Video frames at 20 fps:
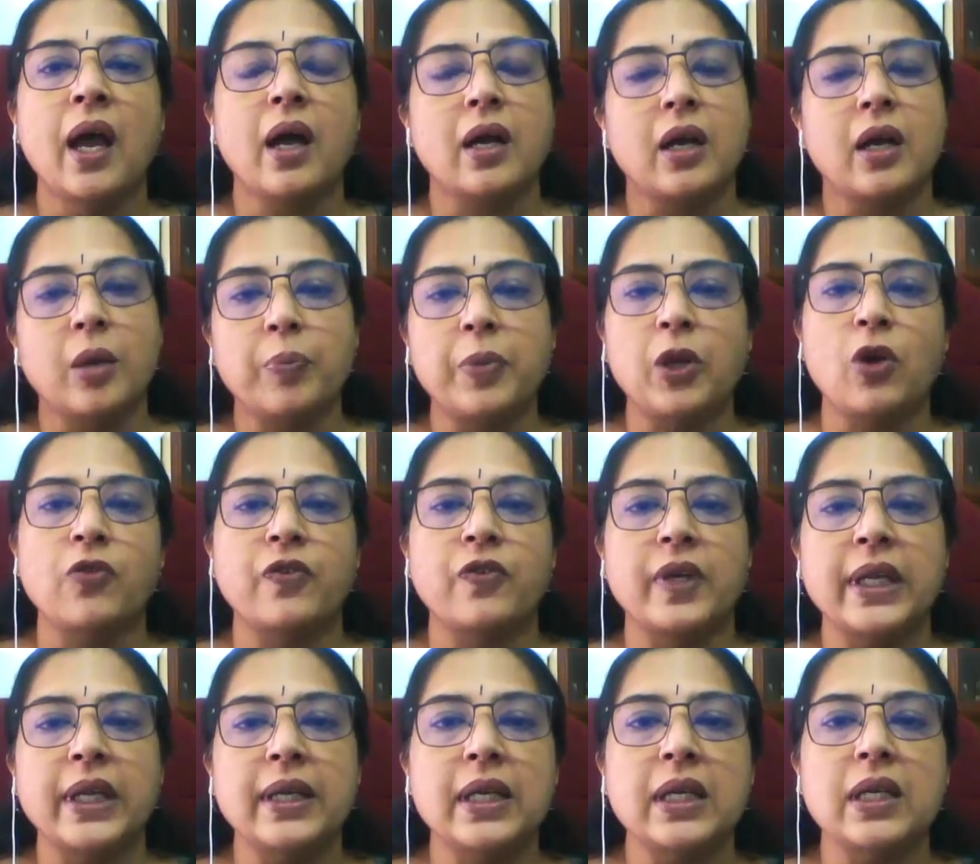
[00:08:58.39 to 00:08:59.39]
a couple of
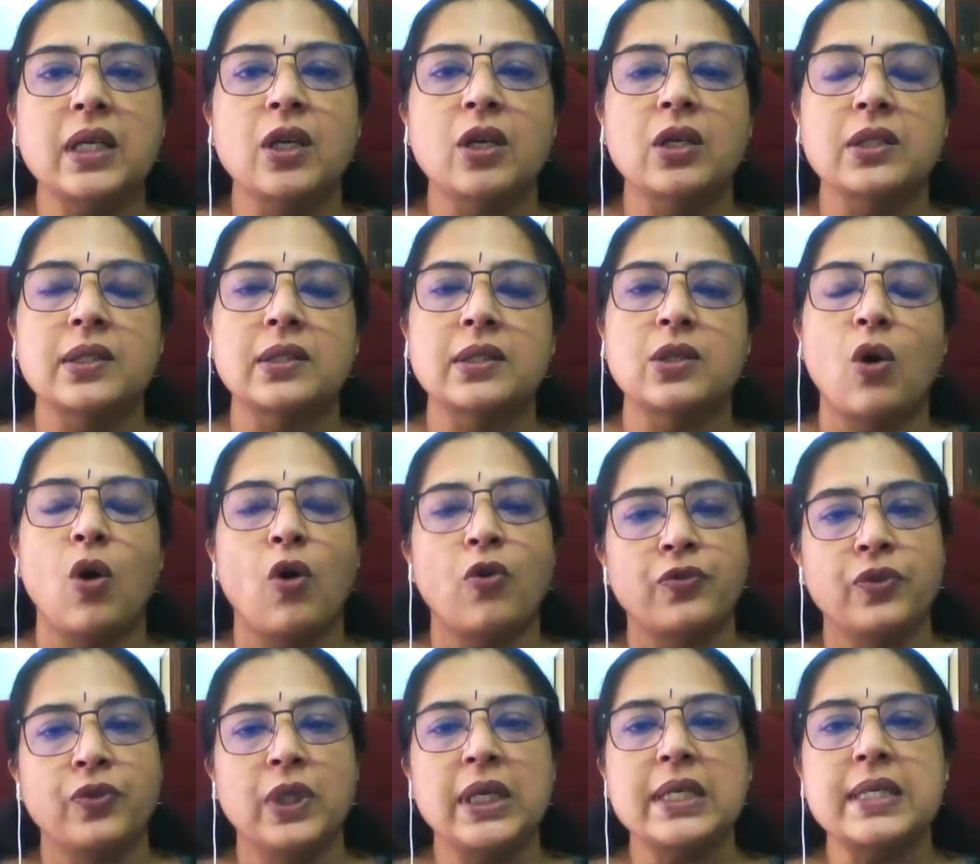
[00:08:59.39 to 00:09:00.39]
readings
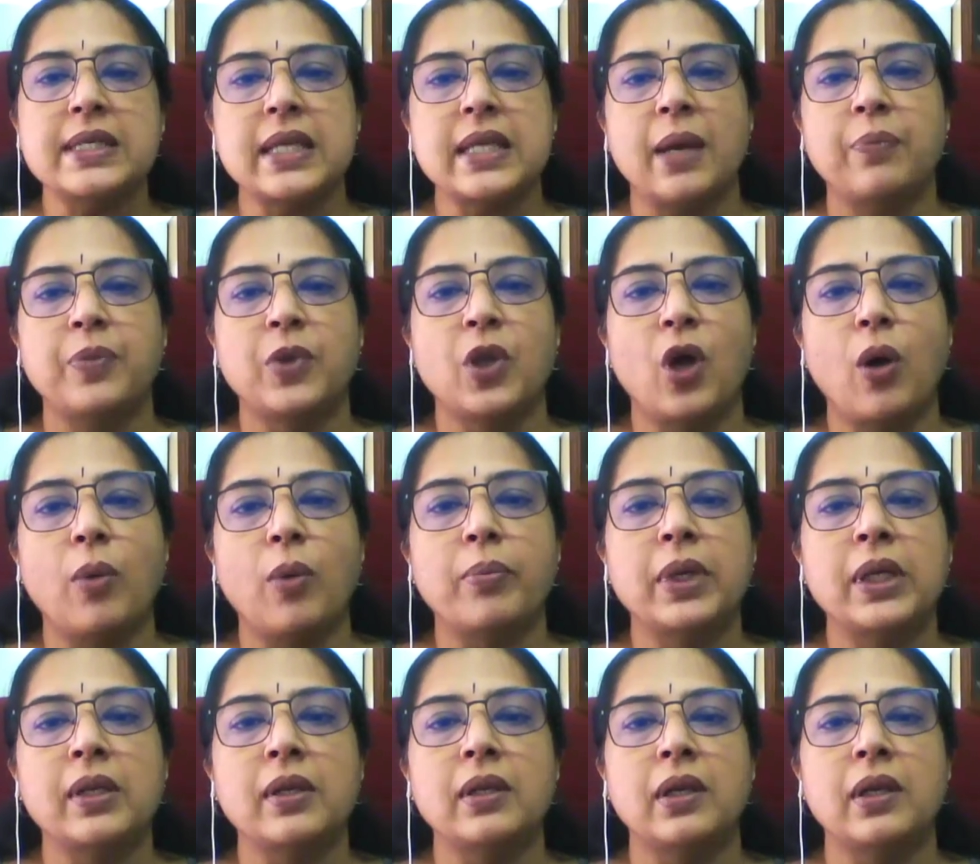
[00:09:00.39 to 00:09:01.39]
of these
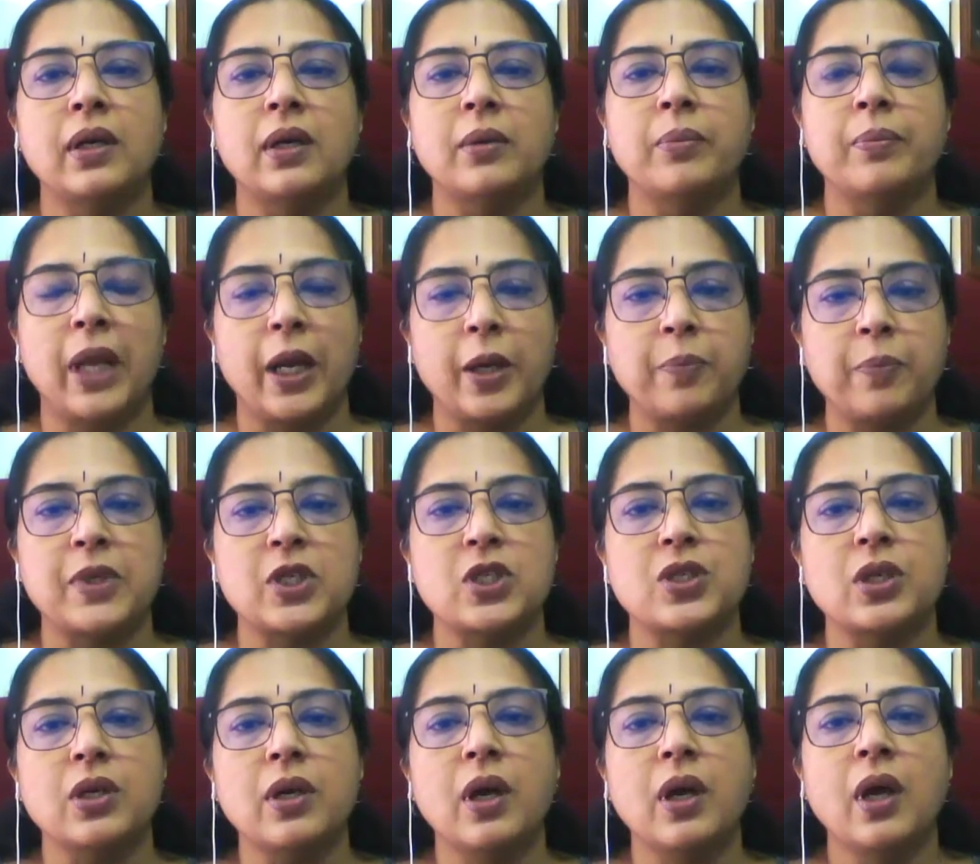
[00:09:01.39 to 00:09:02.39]
abnormal blood
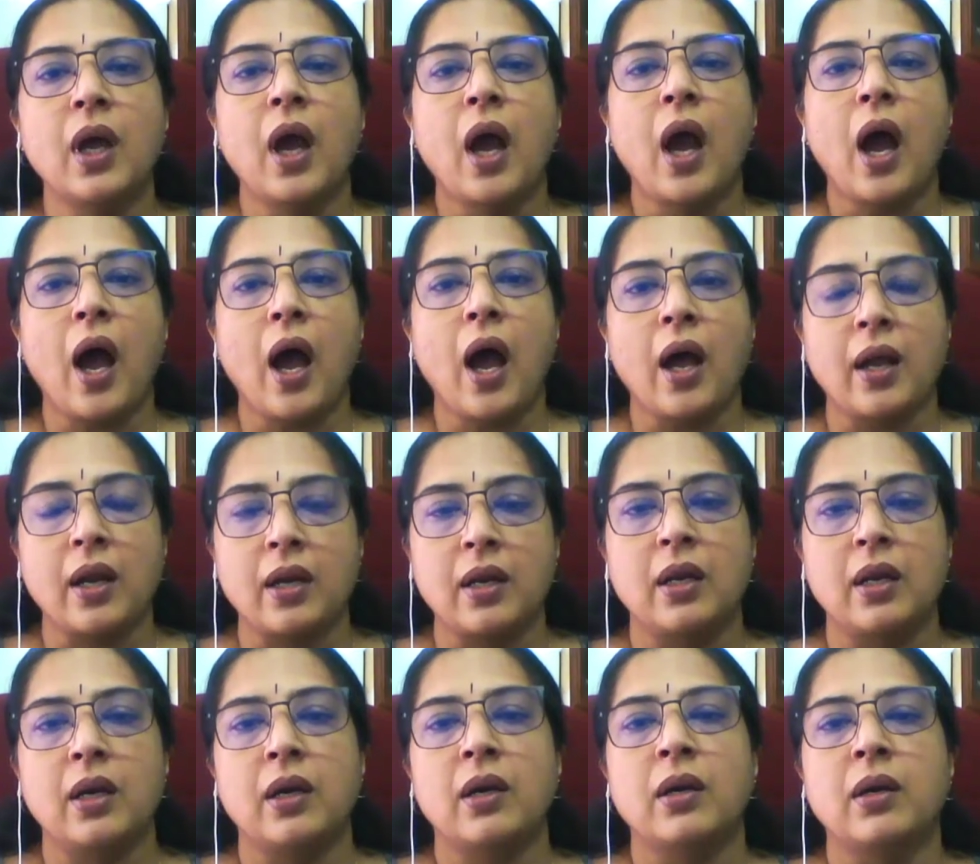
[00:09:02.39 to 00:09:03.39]
pressure
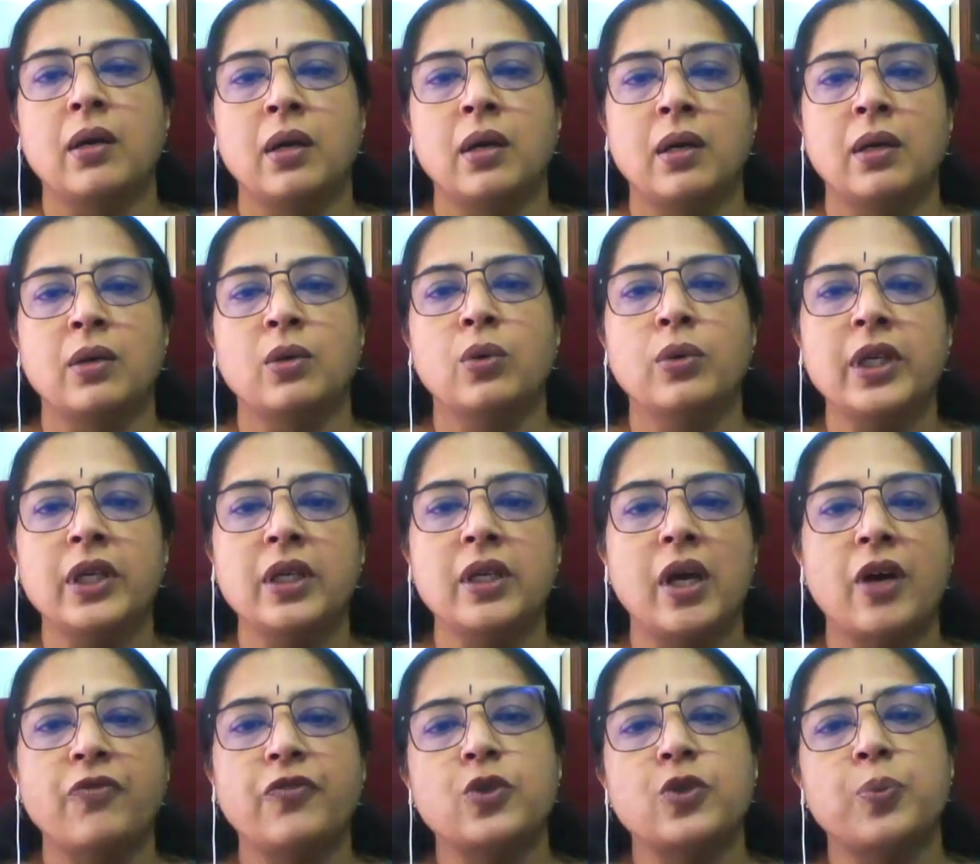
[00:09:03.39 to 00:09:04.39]
are good
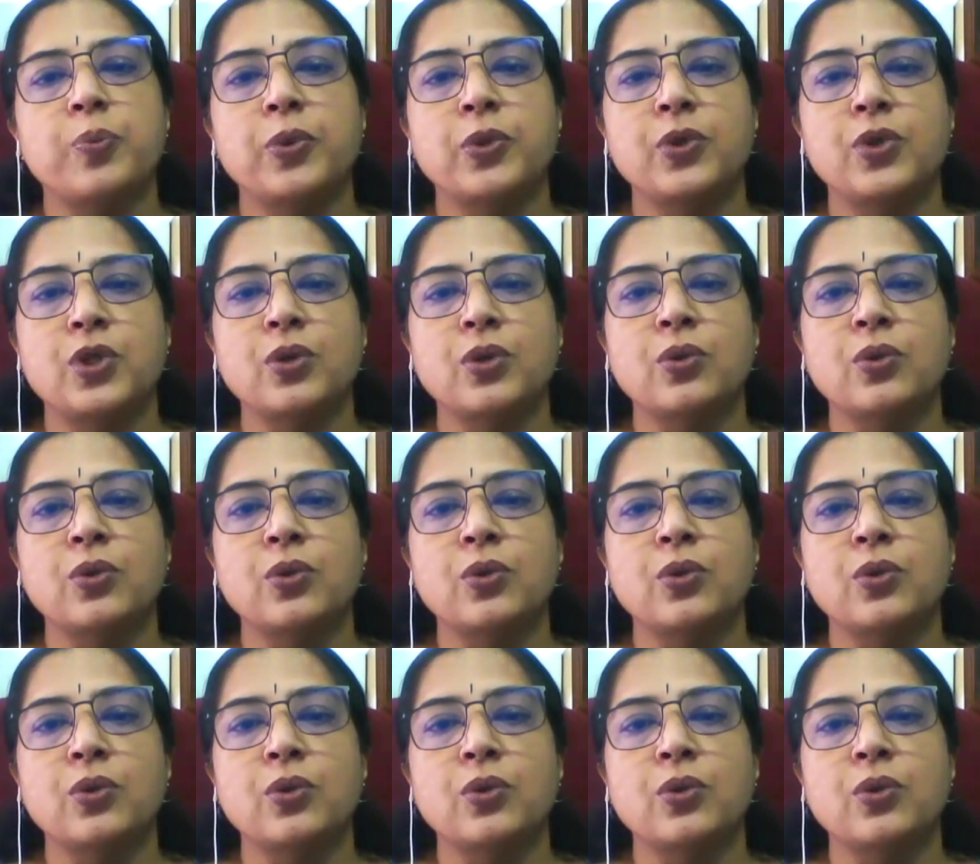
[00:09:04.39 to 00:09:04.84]
enough to put